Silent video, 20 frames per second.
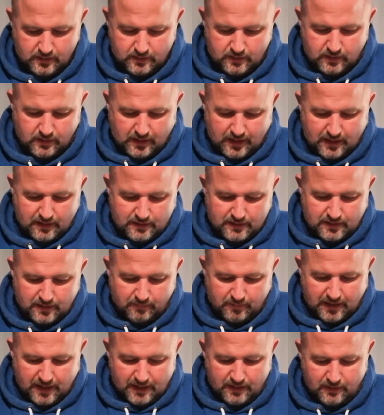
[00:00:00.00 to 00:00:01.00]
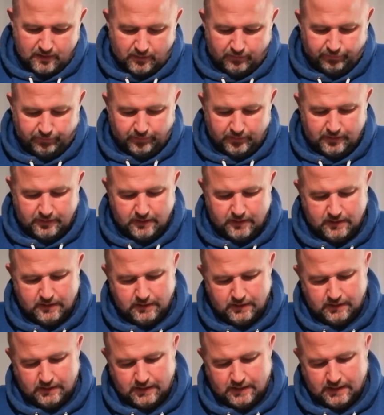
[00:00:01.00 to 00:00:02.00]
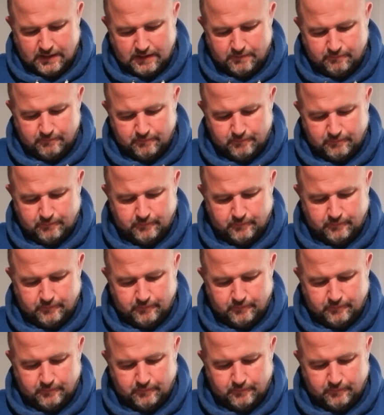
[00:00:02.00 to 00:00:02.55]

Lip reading: So again, snip the end off. Don't